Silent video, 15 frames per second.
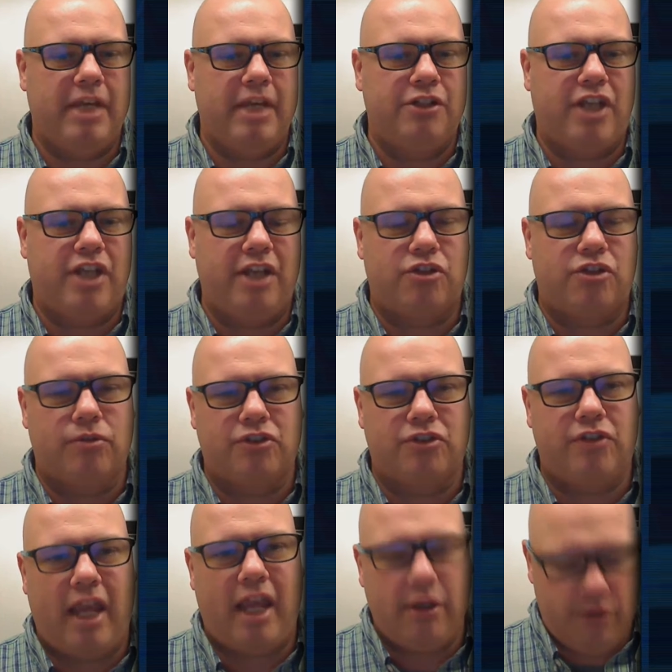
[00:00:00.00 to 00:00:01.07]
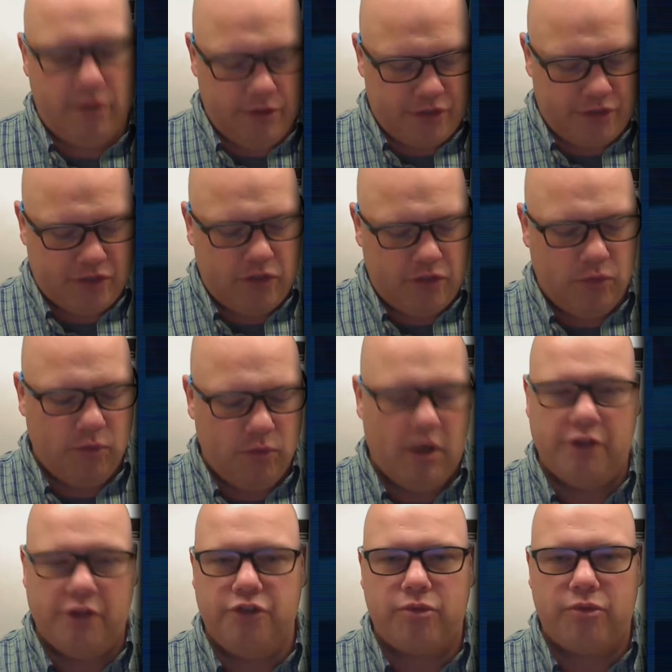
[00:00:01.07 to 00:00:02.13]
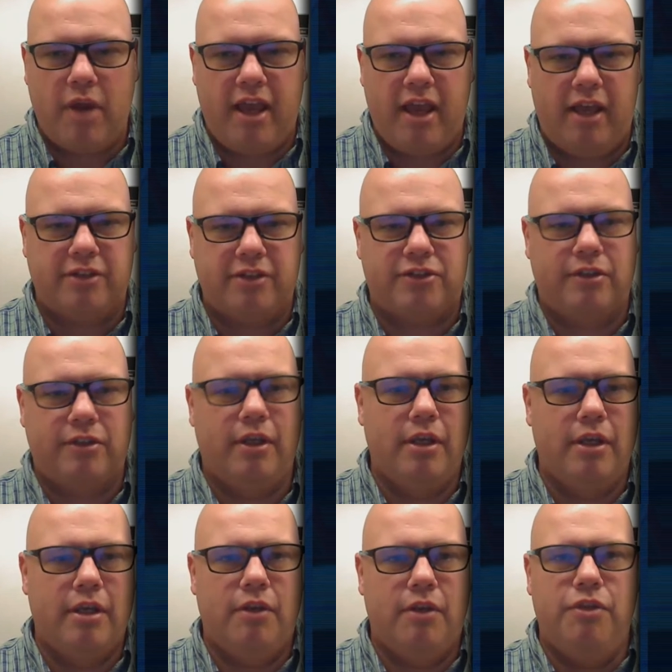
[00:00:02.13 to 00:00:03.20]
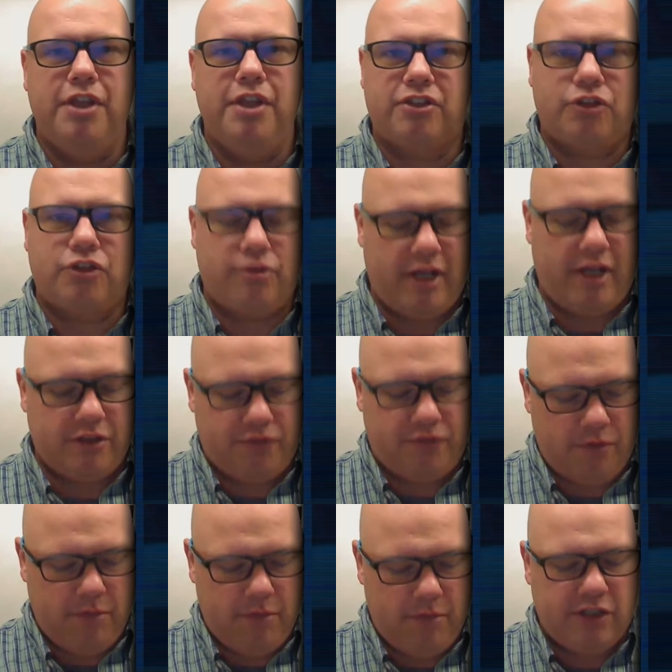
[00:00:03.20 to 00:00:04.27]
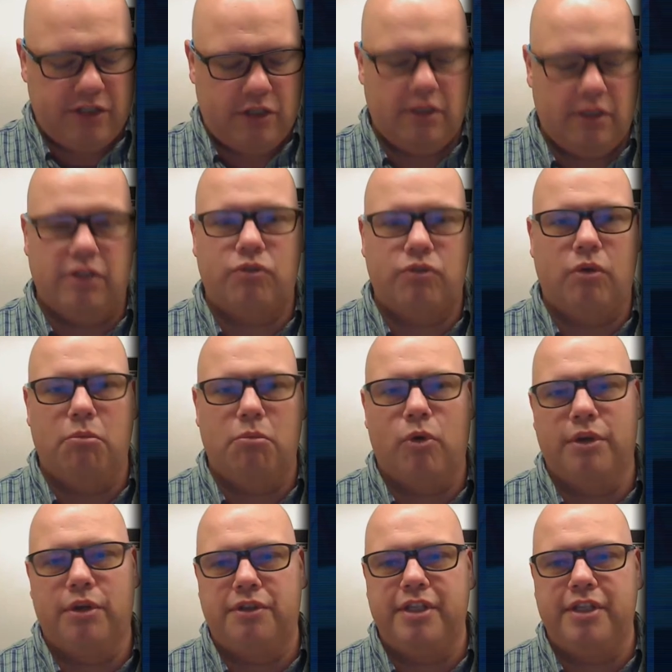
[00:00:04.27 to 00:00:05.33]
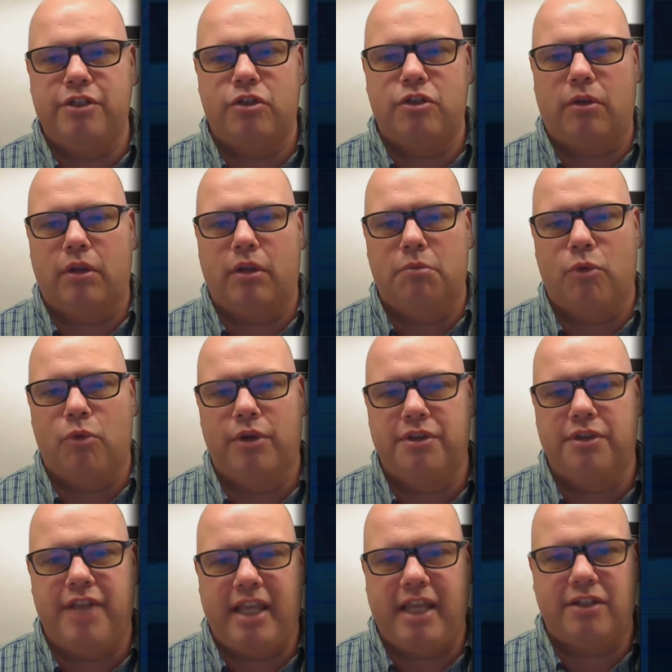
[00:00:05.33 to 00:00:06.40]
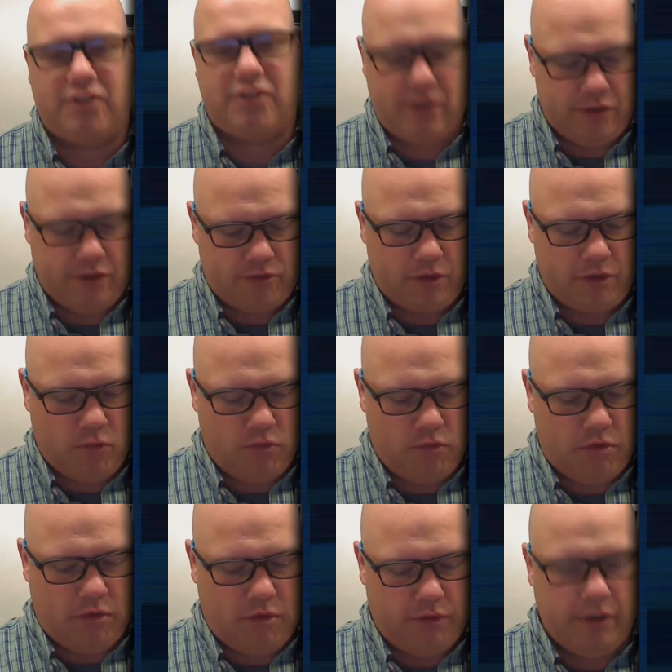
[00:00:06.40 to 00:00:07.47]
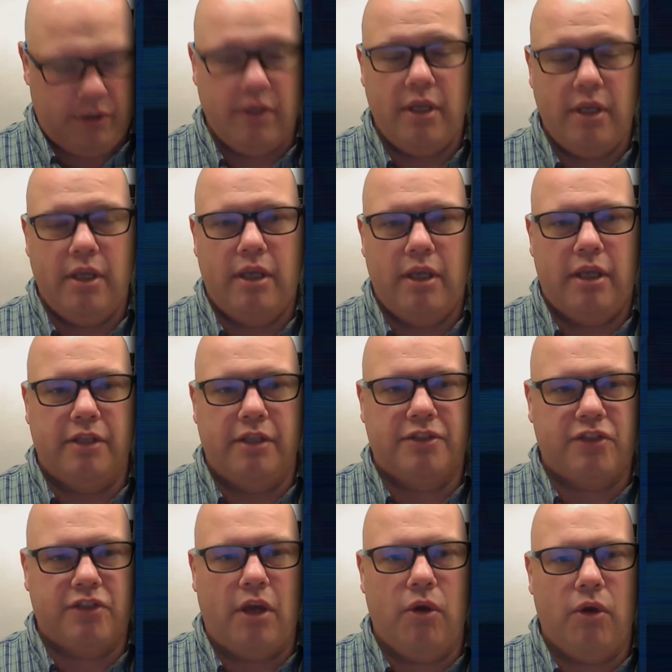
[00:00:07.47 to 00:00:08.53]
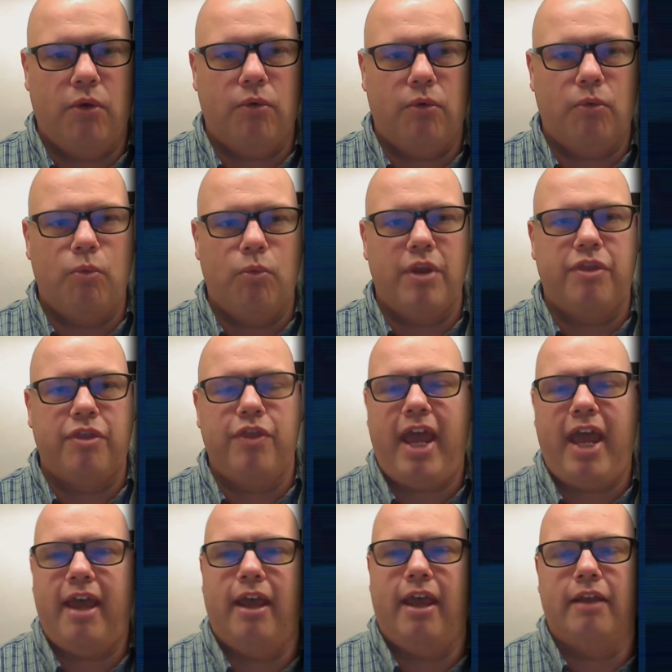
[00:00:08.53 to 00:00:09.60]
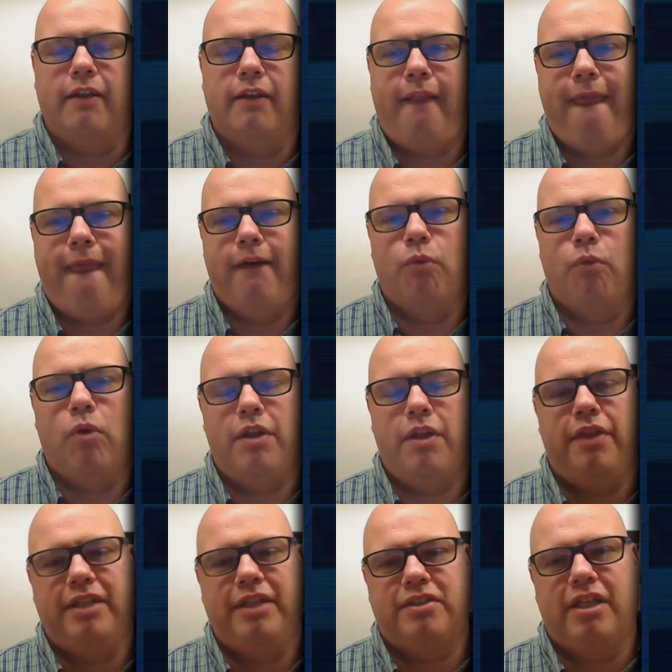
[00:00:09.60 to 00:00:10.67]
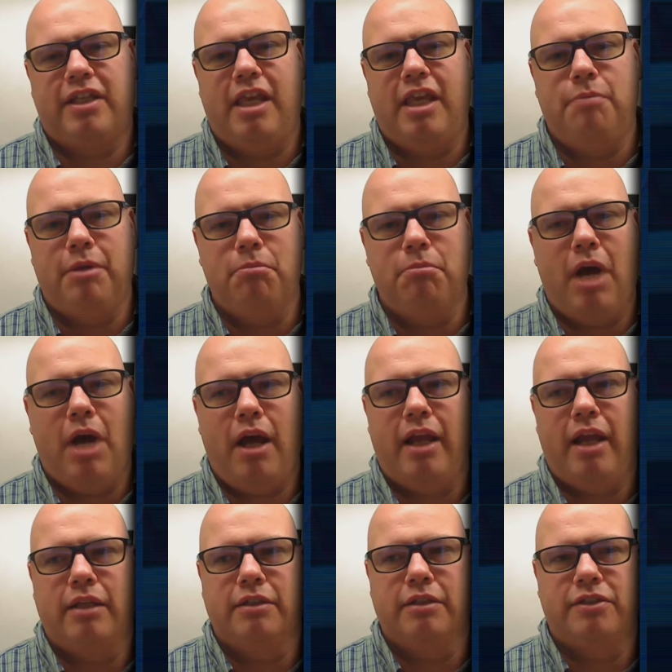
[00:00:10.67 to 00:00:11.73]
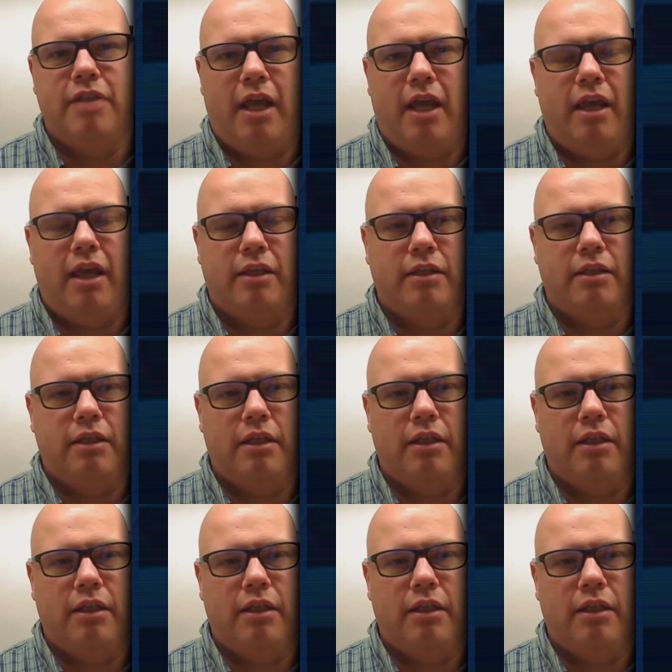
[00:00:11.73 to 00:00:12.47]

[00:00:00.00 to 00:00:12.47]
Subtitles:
educational standards to address this transformation into a more digital, a more data-centric world. And so with that, one of the things to keep in mind is that